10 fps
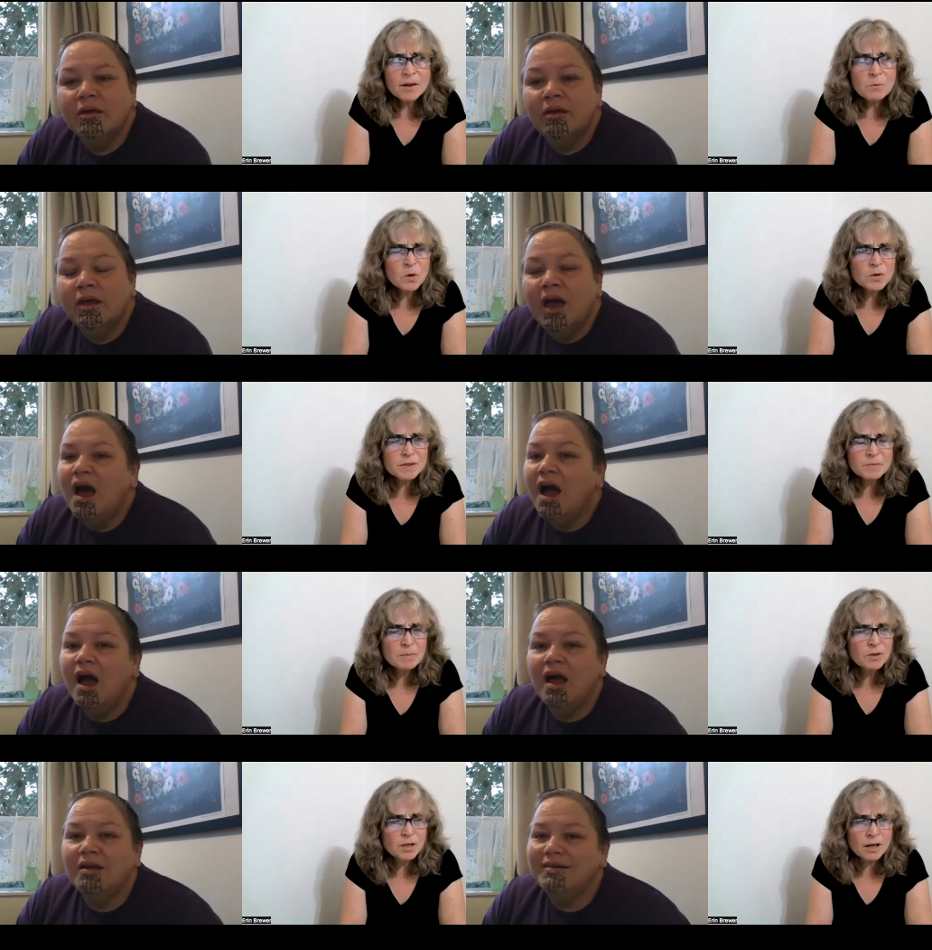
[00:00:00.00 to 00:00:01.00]
Speaker 1: most
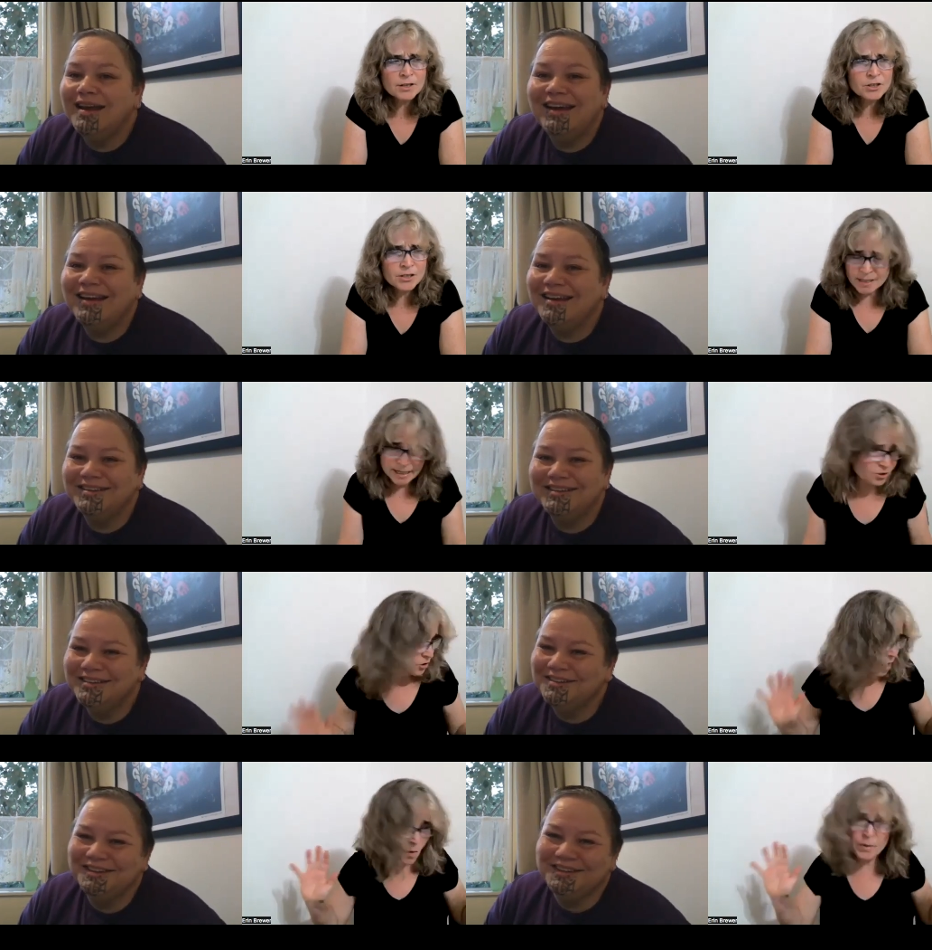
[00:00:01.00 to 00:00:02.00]
people nah. are just like
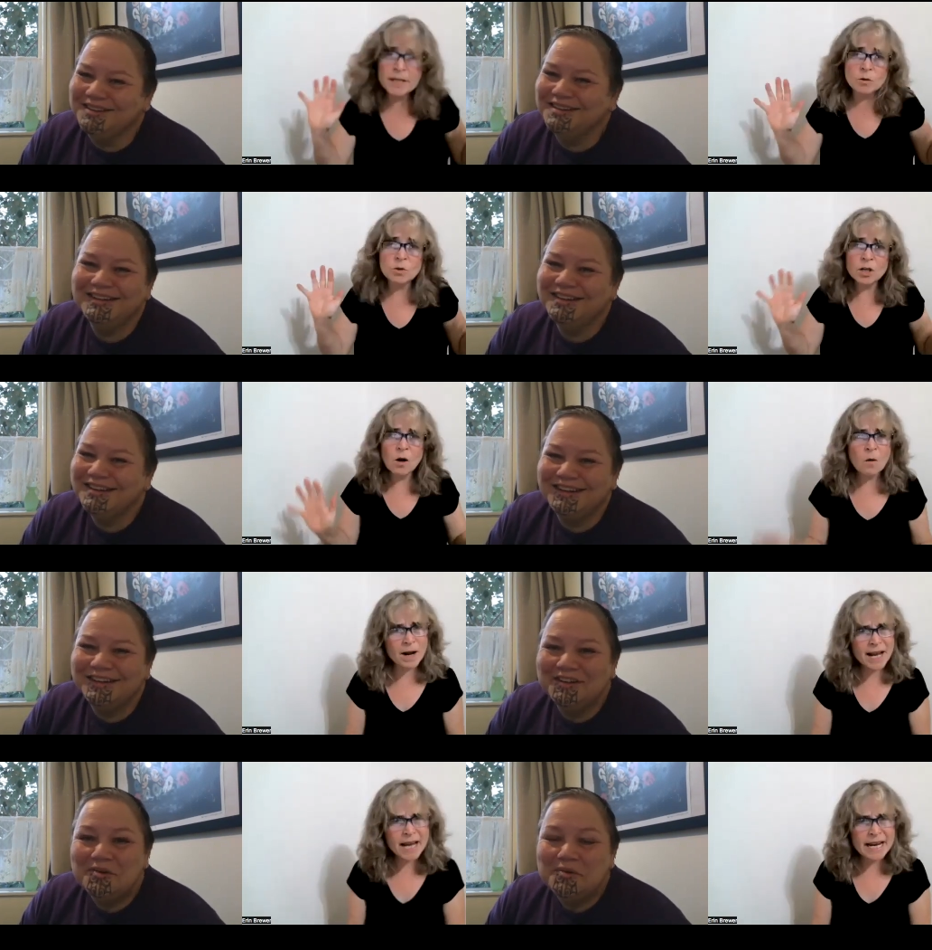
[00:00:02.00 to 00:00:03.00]
hoping it will go
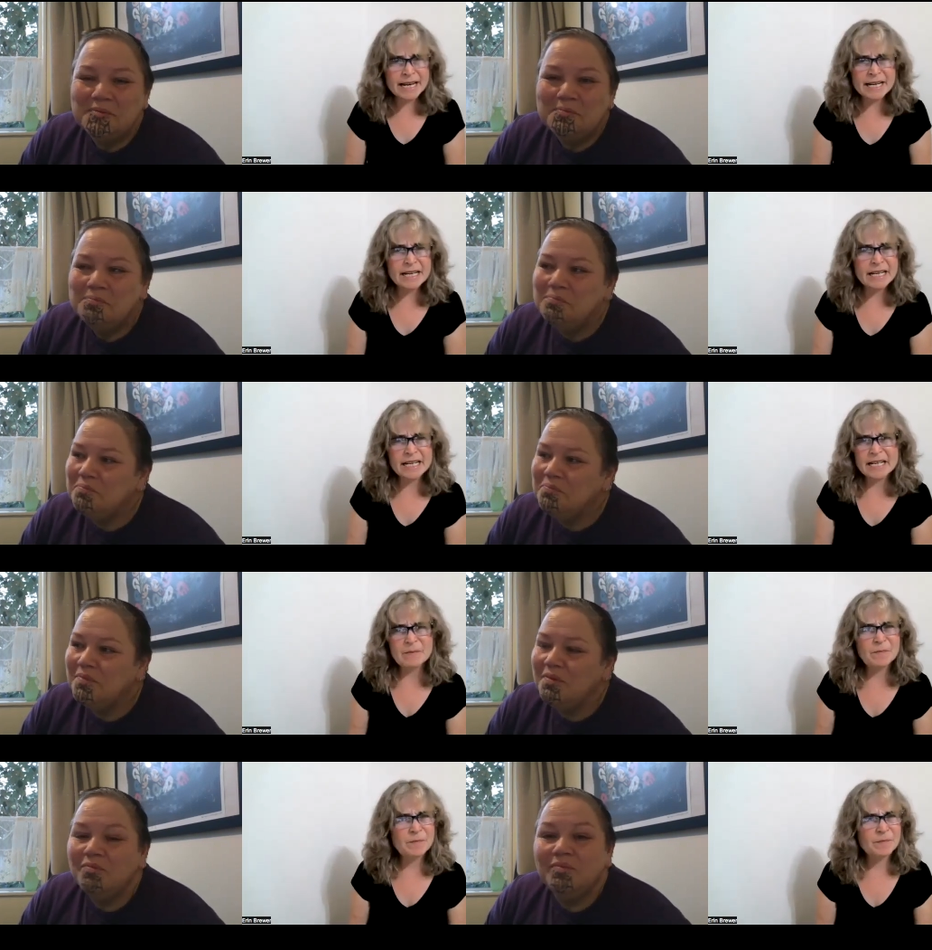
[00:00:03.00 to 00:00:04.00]
away?
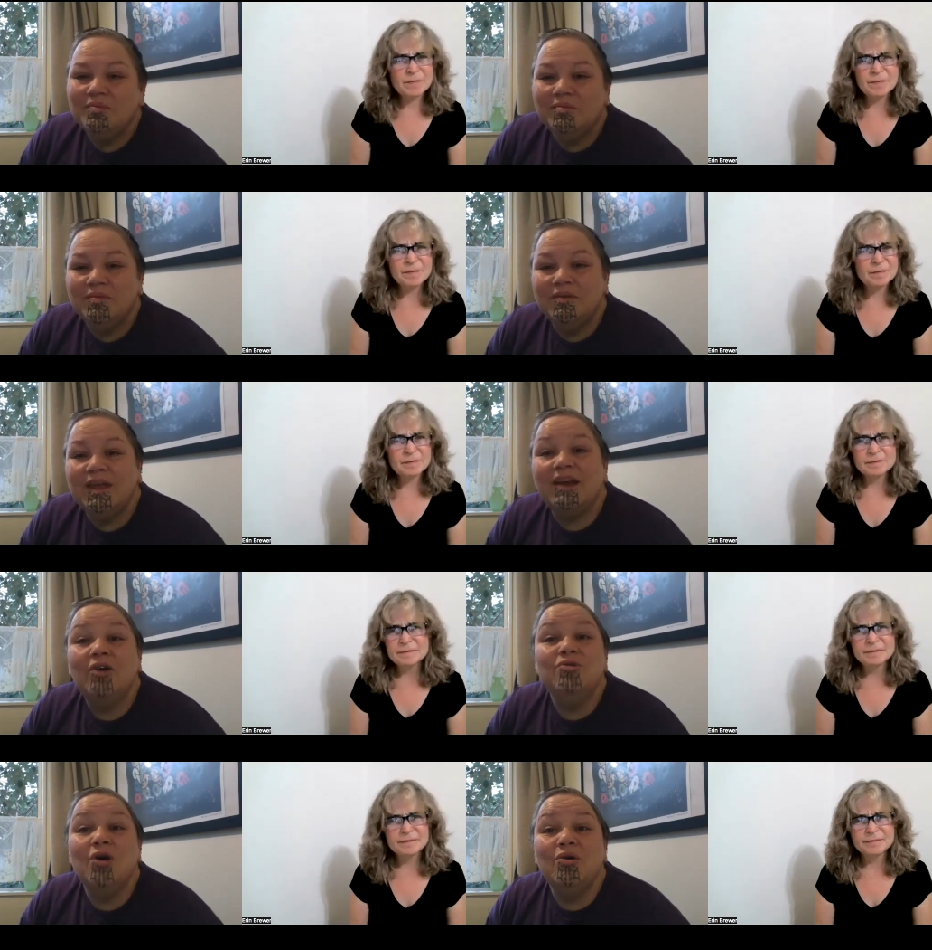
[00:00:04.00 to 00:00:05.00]
Speaker 2: They
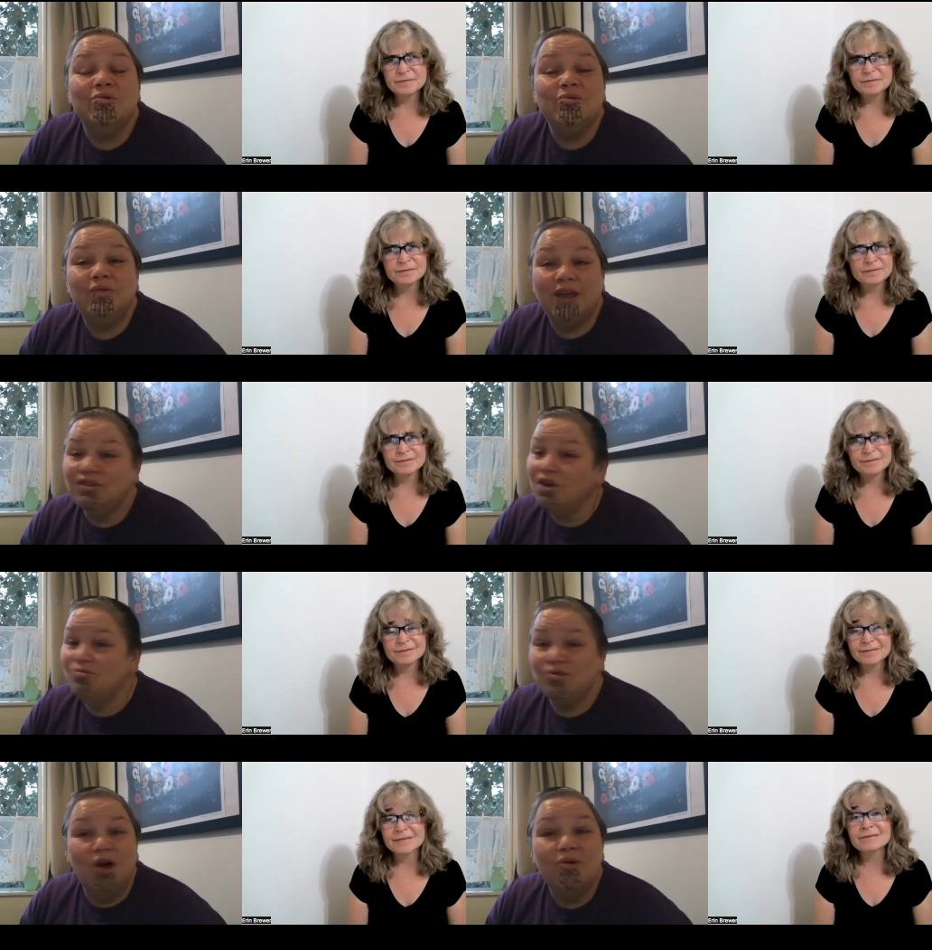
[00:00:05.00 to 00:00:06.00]
don't know. They
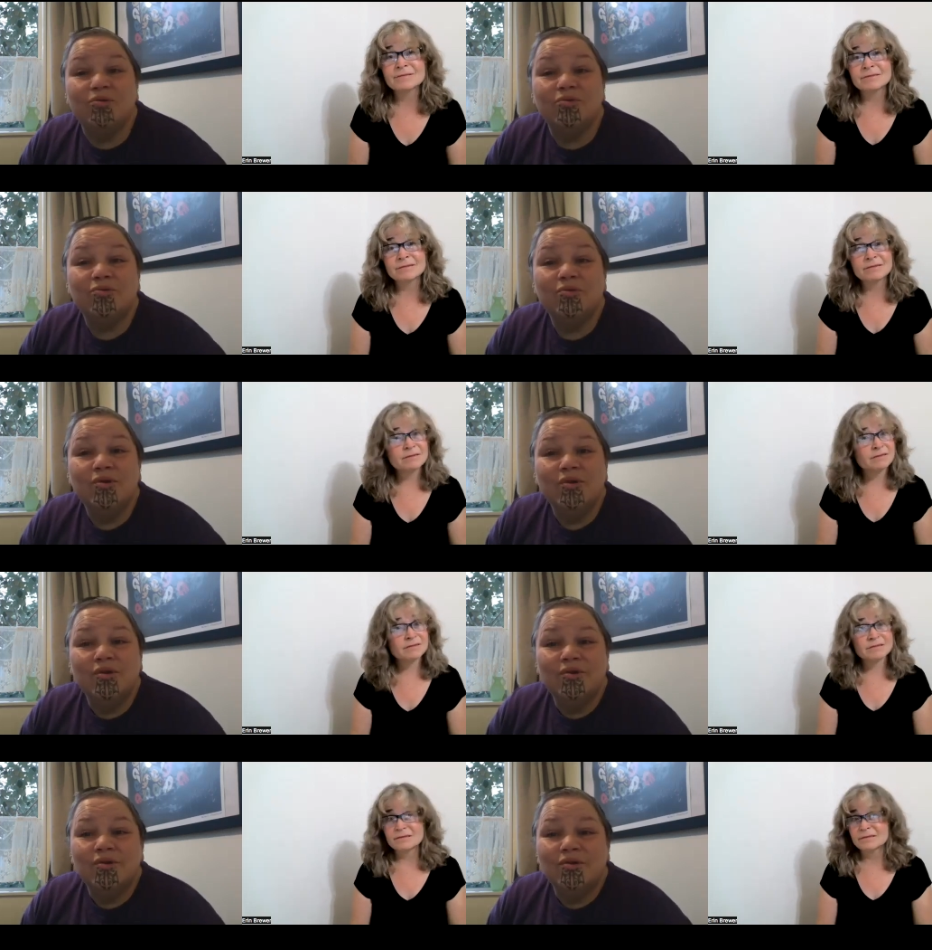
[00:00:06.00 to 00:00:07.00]
don't know.
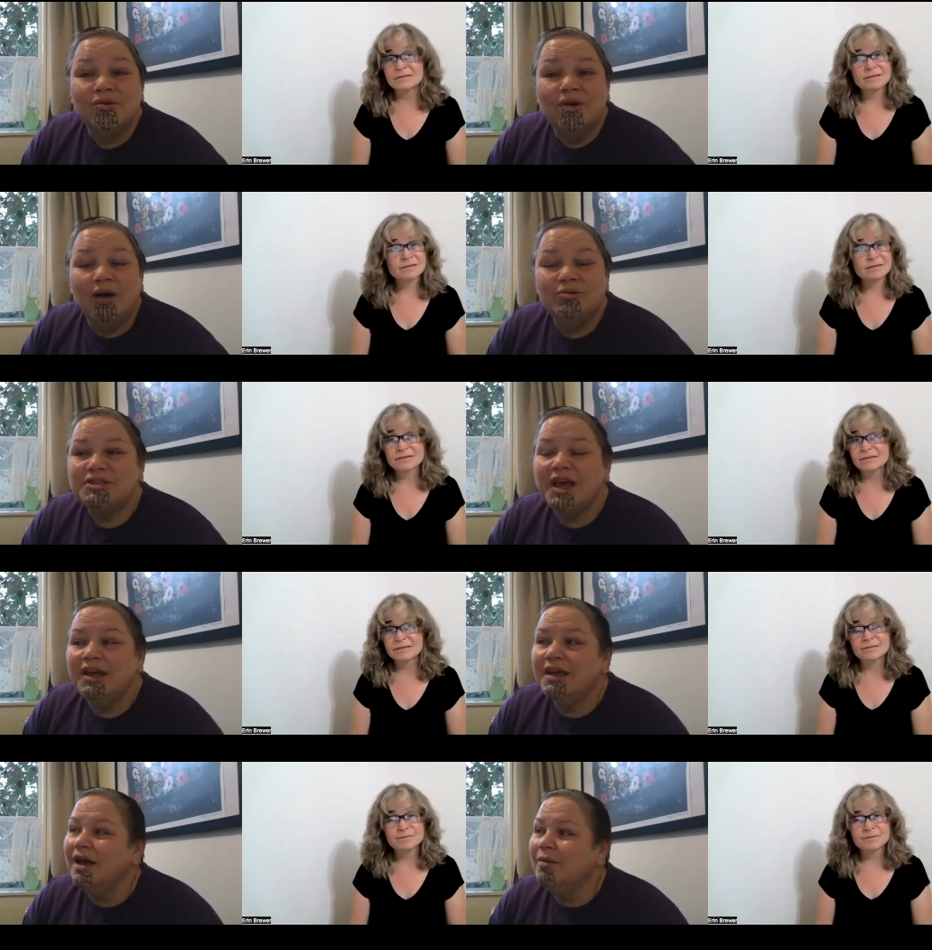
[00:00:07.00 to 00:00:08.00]
I would say
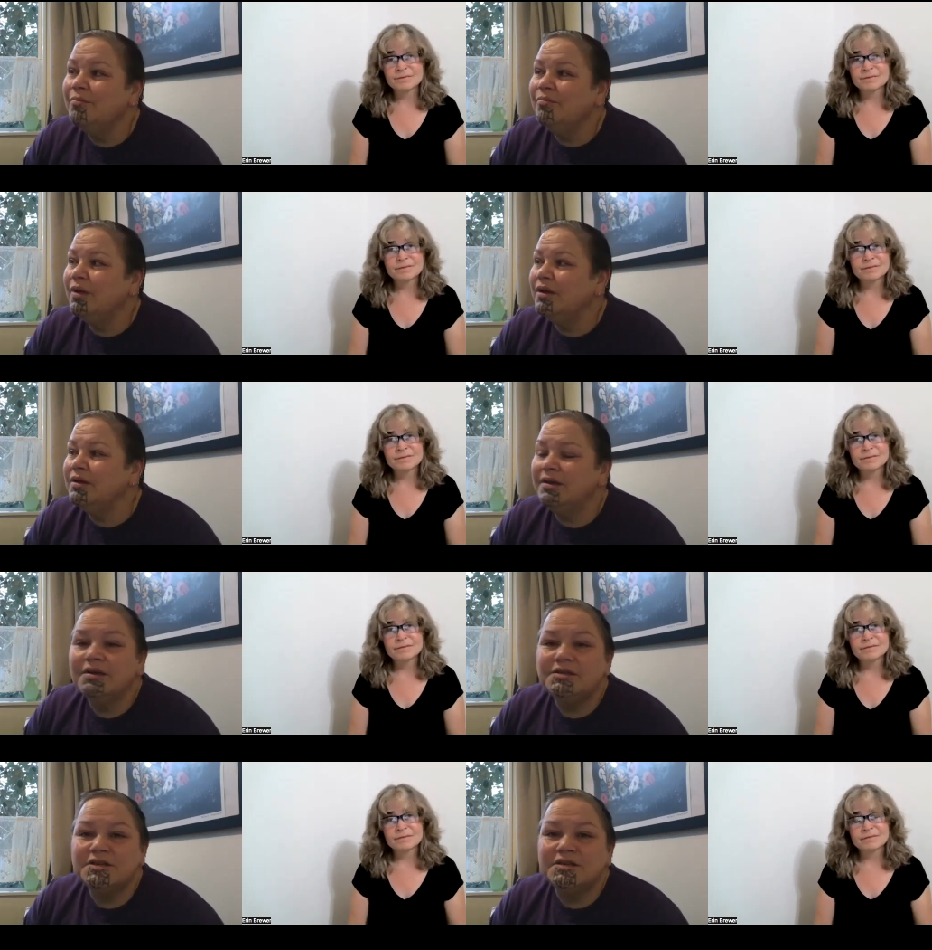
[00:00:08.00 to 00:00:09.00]
um,
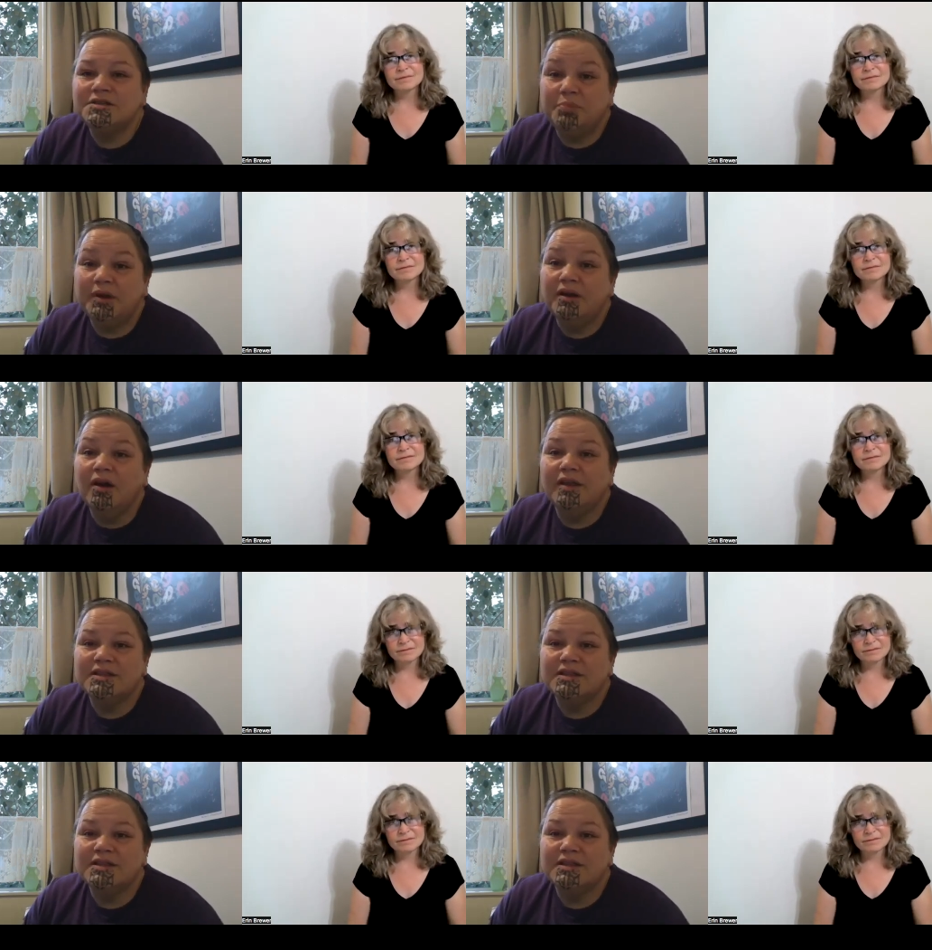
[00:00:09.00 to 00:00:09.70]
it's it's a bit like the